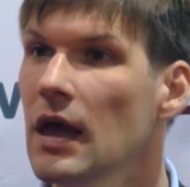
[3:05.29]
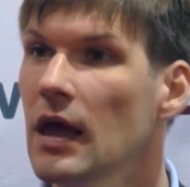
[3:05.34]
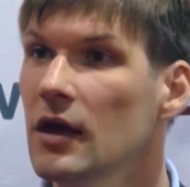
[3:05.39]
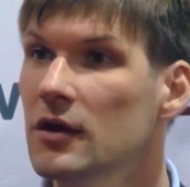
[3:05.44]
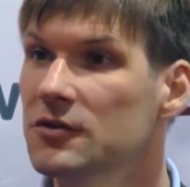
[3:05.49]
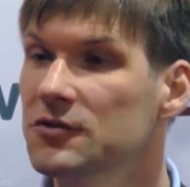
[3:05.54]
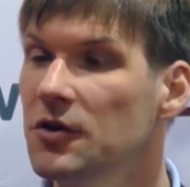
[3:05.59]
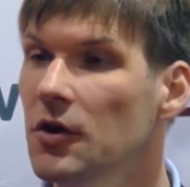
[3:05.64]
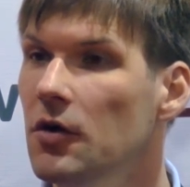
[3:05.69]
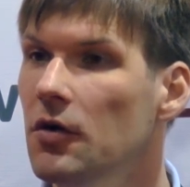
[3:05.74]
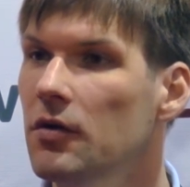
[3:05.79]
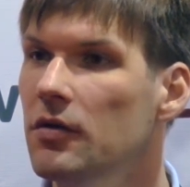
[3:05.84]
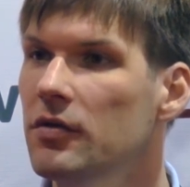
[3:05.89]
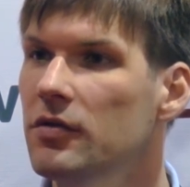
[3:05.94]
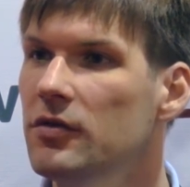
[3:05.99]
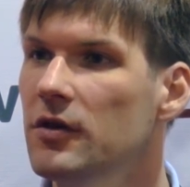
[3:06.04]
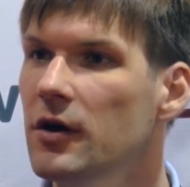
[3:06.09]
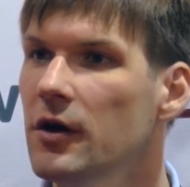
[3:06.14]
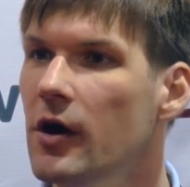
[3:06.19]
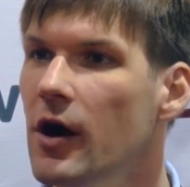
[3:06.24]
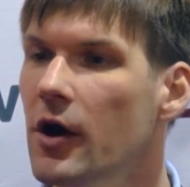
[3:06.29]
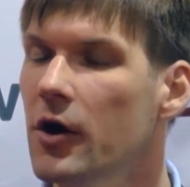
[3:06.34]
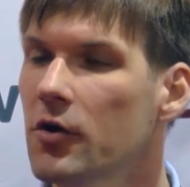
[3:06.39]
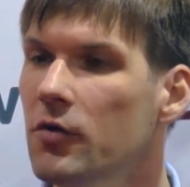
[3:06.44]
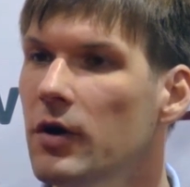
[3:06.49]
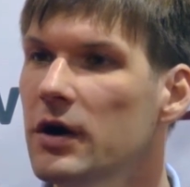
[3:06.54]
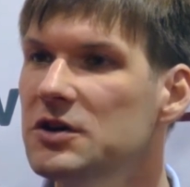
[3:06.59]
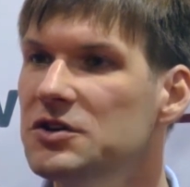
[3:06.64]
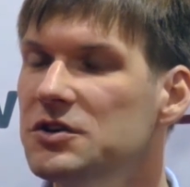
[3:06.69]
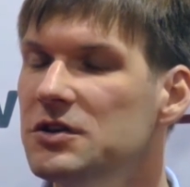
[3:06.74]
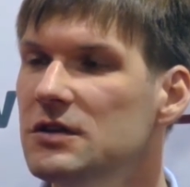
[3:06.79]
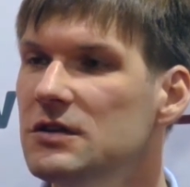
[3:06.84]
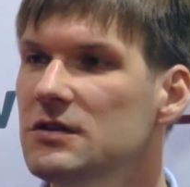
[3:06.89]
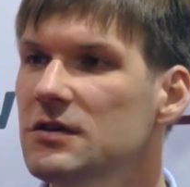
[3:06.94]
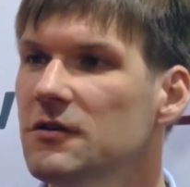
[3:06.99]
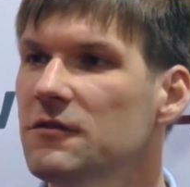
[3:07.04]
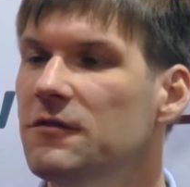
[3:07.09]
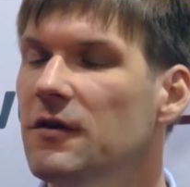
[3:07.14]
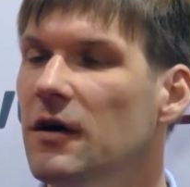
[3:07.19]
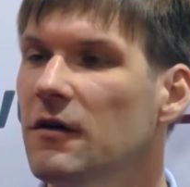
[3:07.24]
So there are questions
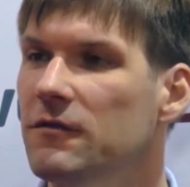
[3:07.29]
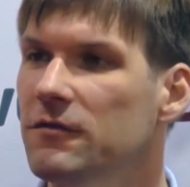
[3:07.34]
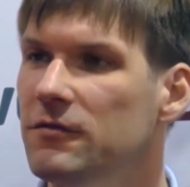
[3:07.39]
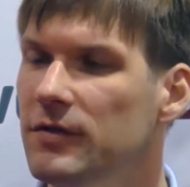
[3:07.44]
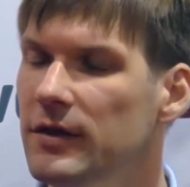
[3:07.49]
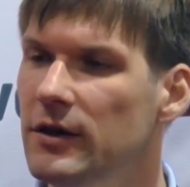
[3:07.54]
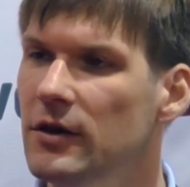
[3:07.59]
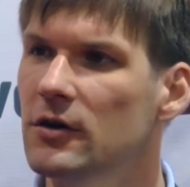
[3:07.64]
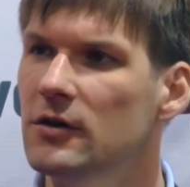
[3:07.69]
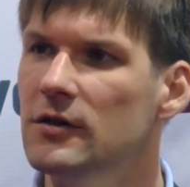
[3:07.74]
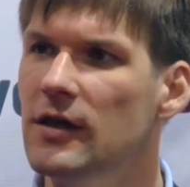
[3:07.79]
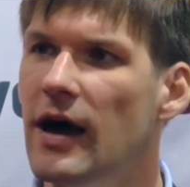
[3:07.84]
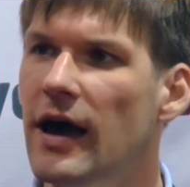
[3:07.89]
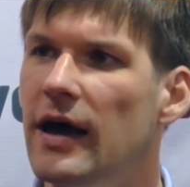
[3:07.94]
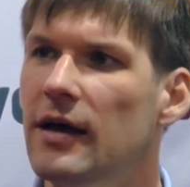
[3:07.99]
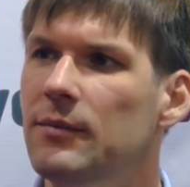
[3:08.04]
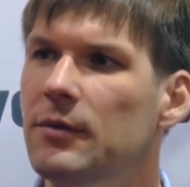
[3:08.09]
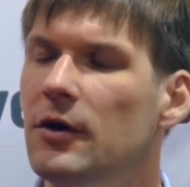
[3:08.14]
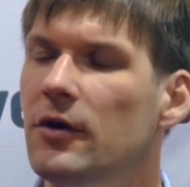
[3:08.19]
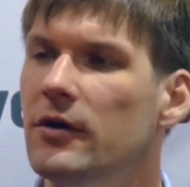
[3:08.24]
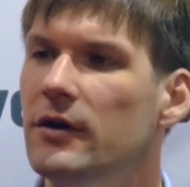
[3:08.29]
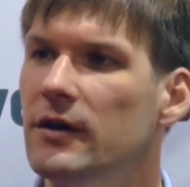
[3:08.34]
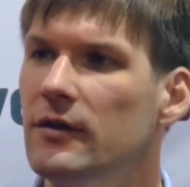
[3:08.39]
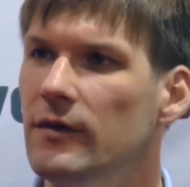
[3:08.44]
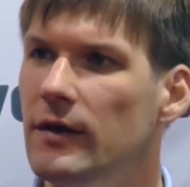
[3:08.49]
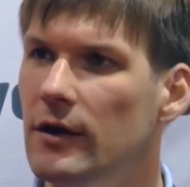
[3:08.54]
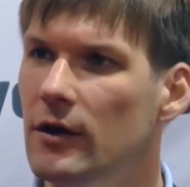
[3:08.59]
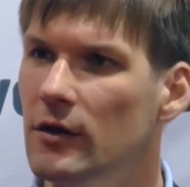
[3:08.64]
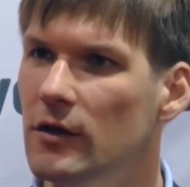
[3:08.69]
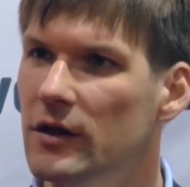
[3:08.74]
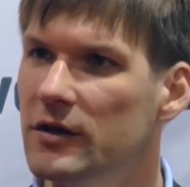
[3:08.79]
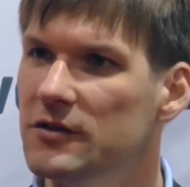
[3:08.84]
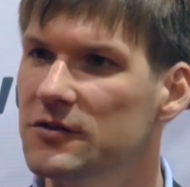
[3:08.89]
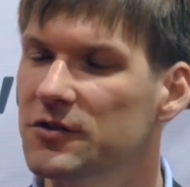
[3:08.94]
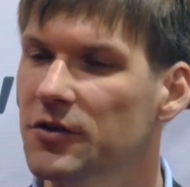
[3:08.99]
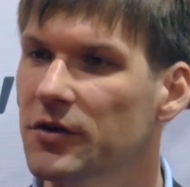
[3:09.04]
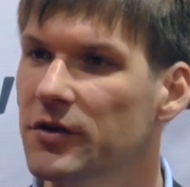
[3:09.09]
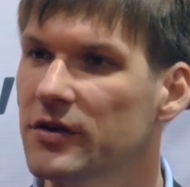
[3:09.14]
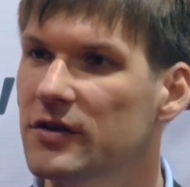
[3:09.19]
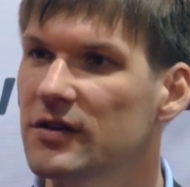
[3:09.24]
of legal liability and legal
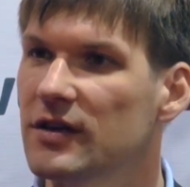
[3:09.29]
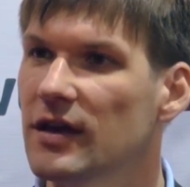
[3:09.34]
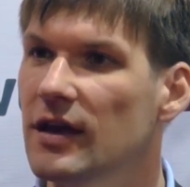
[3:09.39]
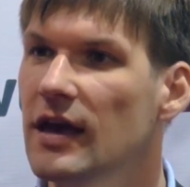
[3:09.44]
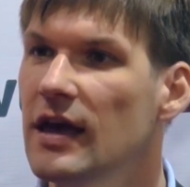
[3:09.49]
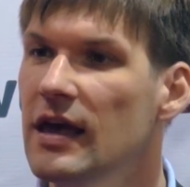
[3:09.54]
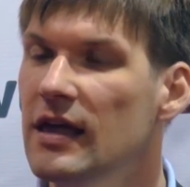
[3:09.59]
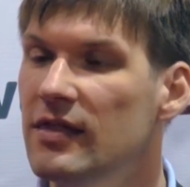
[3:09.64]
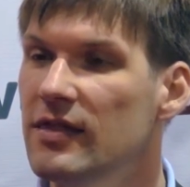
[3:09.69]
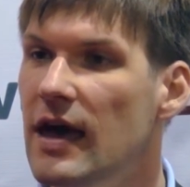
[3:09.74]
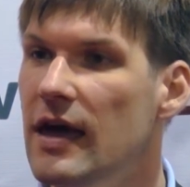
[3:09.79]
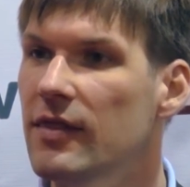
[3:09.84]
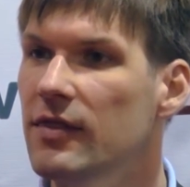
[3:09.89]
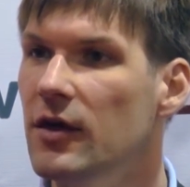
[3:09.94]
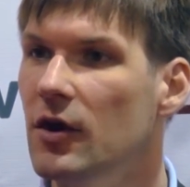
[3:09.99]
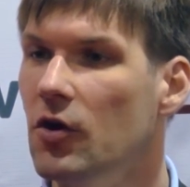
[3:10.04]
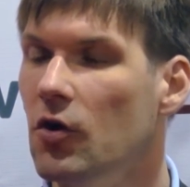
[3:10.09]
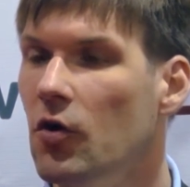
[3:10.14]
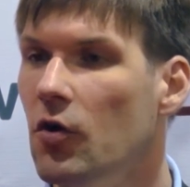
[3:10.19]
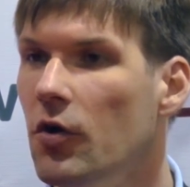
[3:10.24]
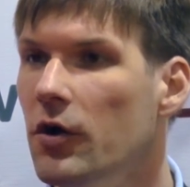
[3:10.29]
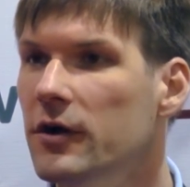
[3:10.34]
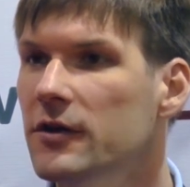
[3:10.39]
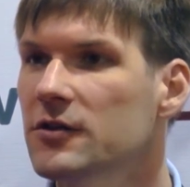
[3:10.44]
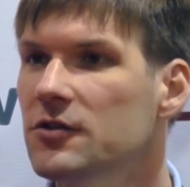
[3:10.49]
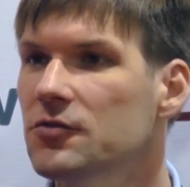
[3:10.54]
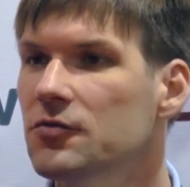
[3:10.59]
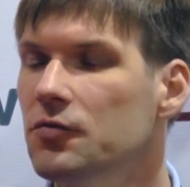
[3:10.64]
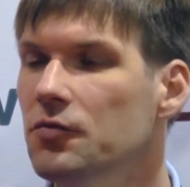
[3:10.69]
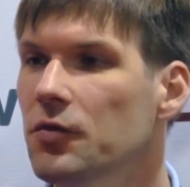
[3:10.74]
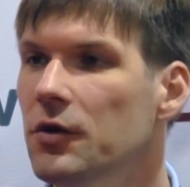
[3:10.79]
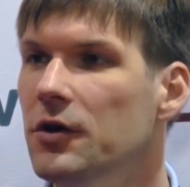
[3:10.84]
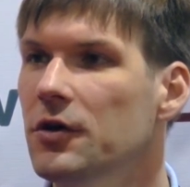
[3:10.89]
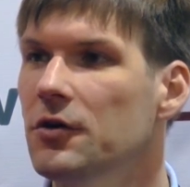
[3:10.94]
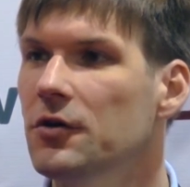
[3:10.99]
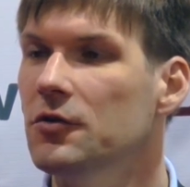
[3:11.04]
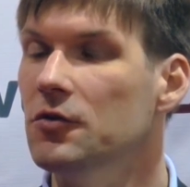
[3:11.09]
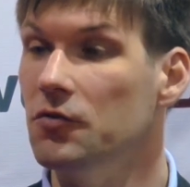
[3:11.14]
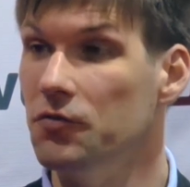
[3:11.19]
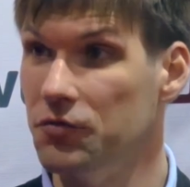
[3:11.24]
uncertainty that the courts
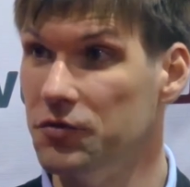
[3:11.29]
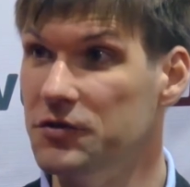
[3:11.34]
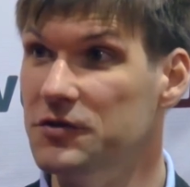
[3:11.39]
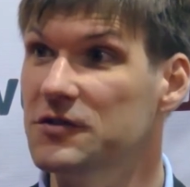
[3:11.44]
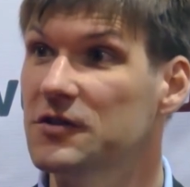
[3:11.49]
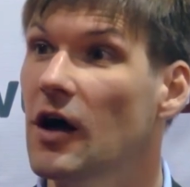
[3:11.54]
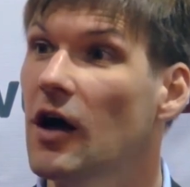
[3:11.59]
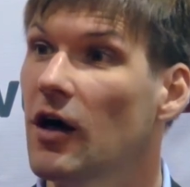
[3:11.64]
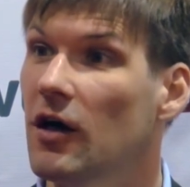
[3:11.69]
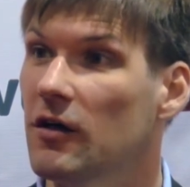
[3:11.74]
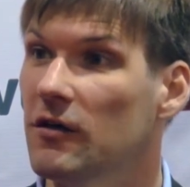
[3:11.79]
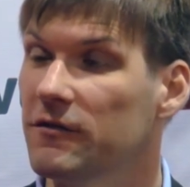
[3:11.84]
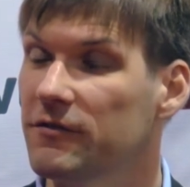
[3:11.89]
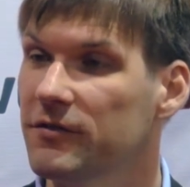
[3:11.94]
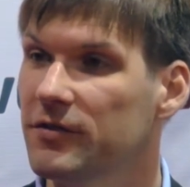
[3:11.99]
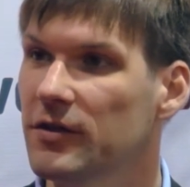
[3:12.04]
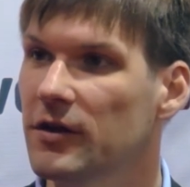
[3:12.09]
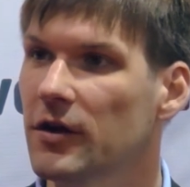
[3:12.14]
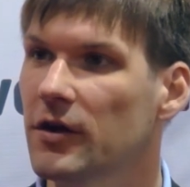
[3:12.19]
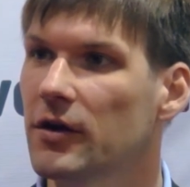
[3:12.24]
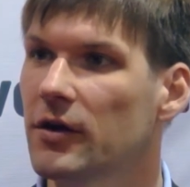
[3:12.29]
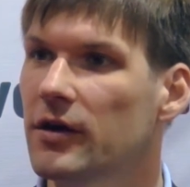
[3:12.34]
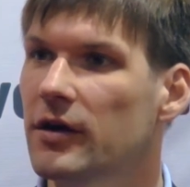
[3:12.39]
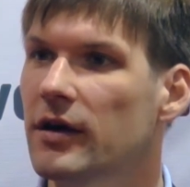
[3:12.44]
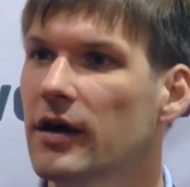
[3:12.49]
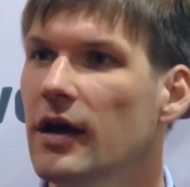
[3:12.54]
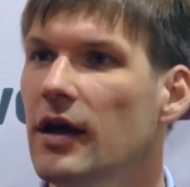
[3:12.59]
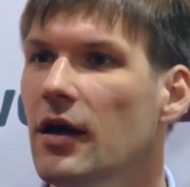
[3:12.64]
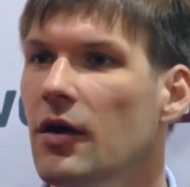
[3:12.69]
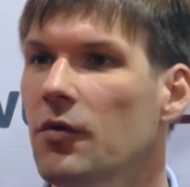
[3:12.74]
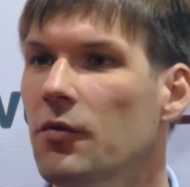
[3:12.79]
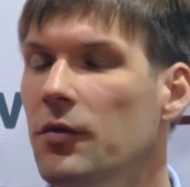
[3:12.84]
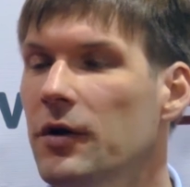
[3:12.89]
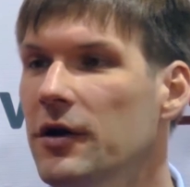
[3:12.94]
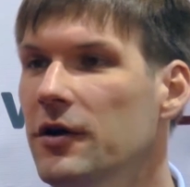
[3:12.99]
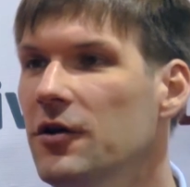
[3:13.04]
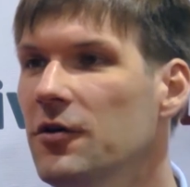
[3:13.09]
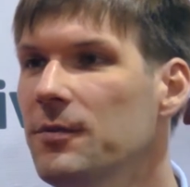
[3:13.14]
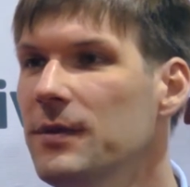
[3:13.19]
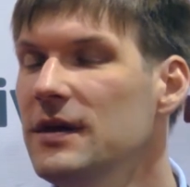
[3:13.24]
will resolve. There
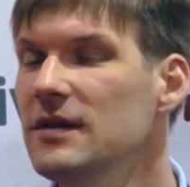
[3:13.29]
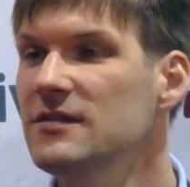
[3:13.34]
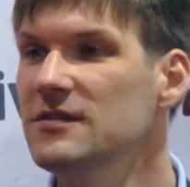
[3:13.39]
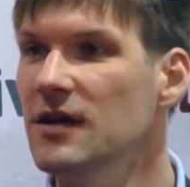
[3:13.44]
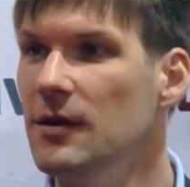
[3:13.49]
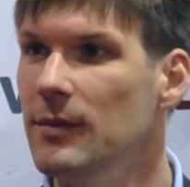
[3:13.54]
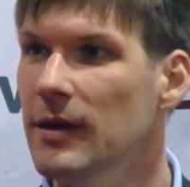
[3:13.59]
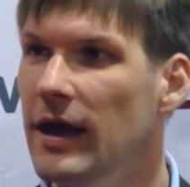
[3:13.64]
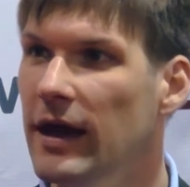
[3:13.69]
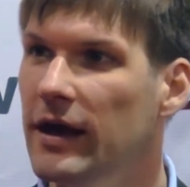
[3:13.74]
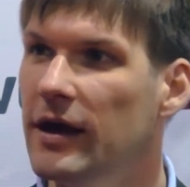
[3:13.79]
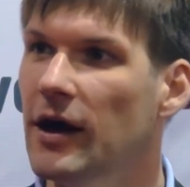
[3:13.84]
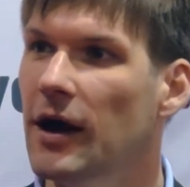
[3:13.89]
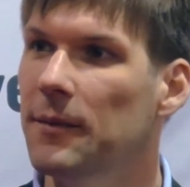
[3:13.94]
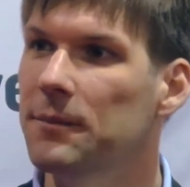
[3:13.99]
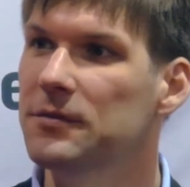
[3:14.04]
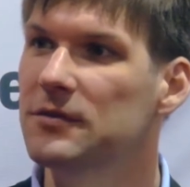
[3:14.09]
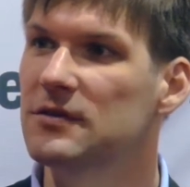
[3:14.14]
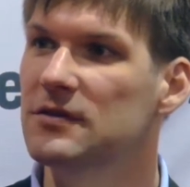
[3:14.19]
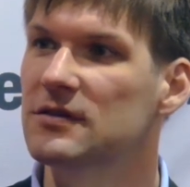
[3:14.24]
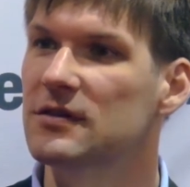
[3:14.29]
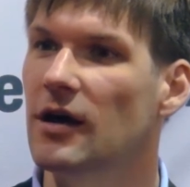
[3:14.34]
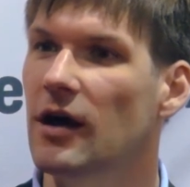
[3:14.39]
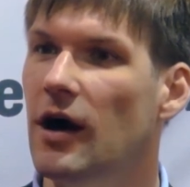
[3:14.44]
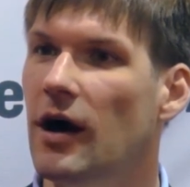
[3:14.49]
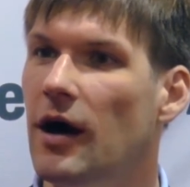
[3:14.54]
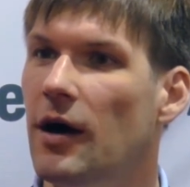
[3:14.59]
will be some hiccups.